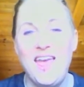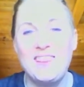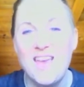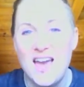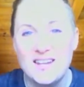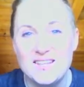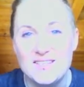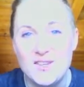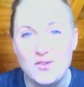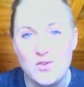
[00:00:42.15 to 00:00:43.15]
and that
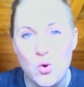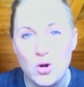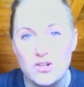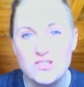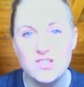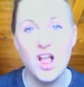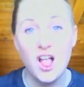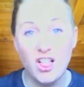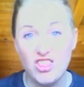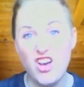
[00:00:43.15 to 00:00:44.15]
is, of course,
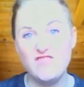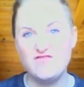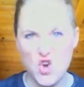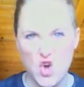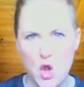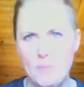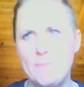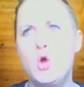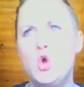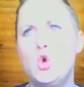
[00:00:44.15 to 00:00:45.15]
the full
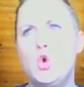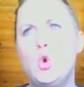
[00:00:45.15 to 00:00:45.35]
moon.